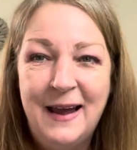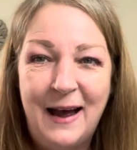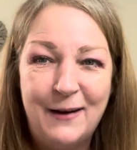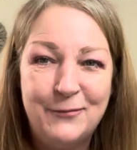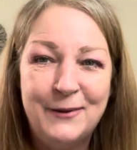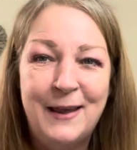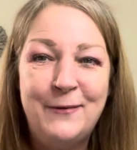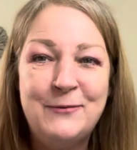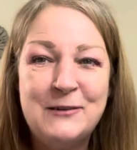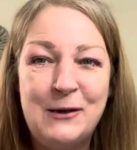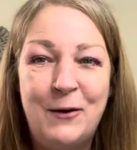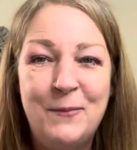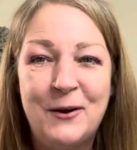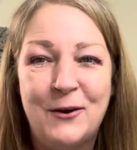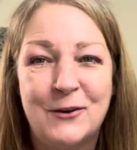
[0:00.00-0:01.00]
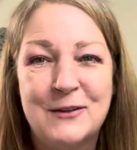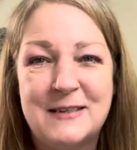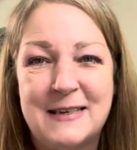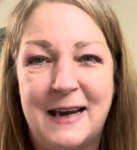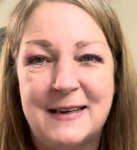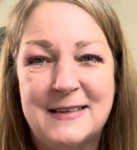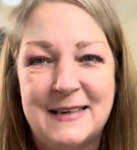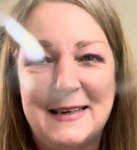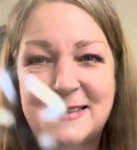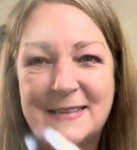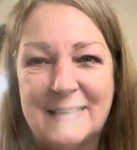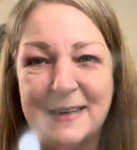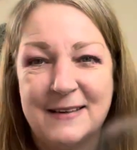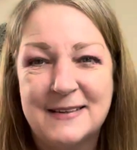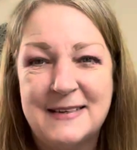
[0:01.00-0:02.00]
I've left all my contact
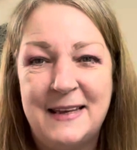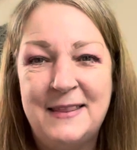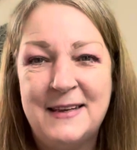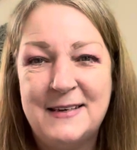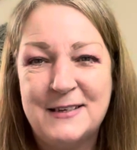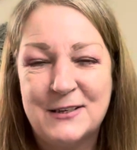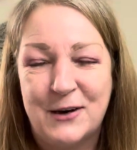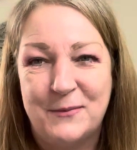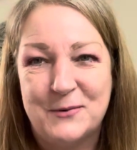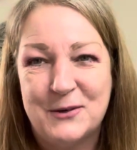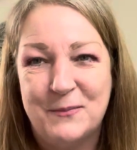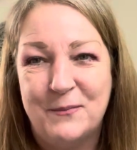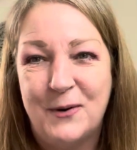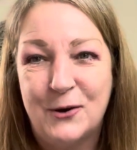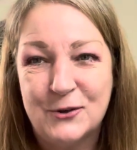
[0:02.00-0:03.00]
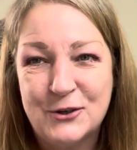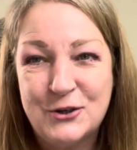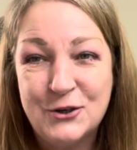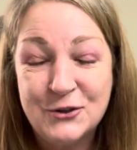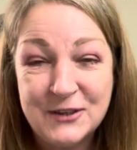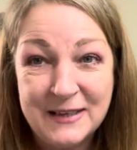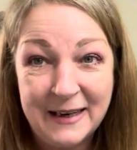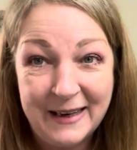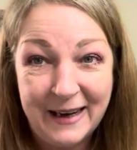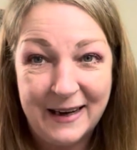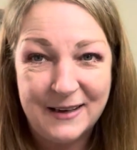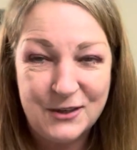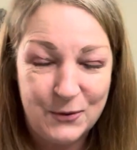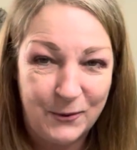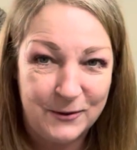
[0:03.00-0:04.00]
details in the description box, just in
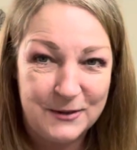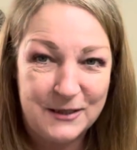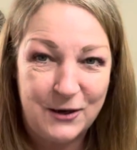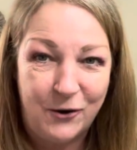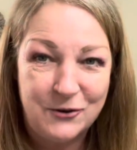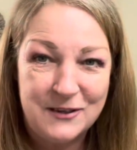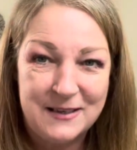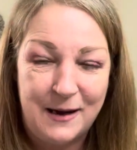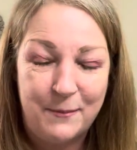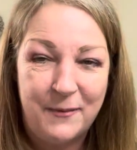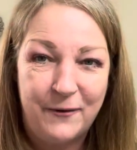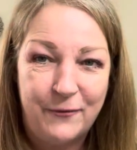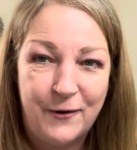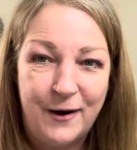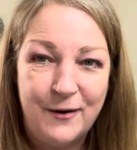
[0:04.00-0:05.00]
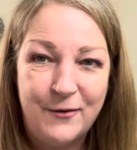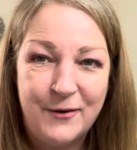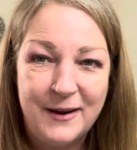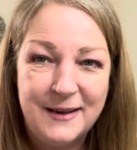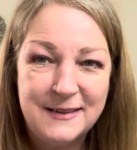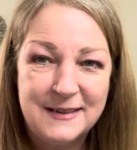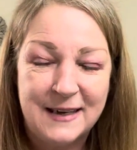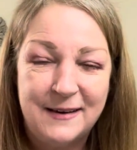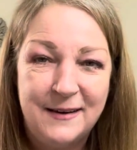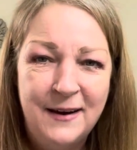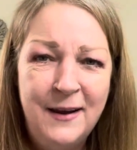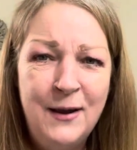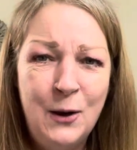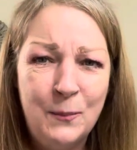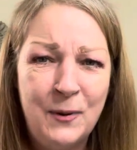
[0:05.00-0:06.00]
case you want to contact me for any reason.
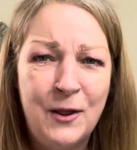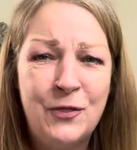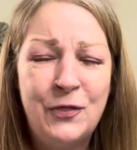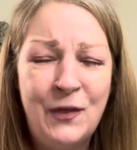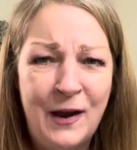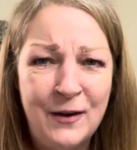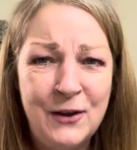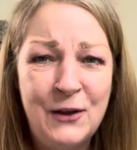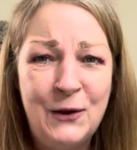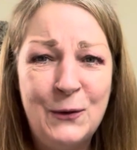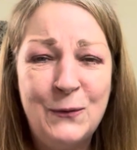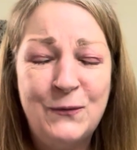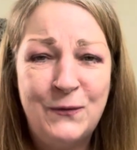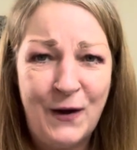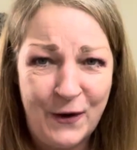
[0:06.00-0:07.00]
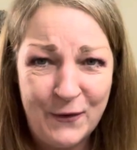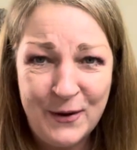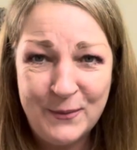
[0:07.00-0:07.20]
But thank you very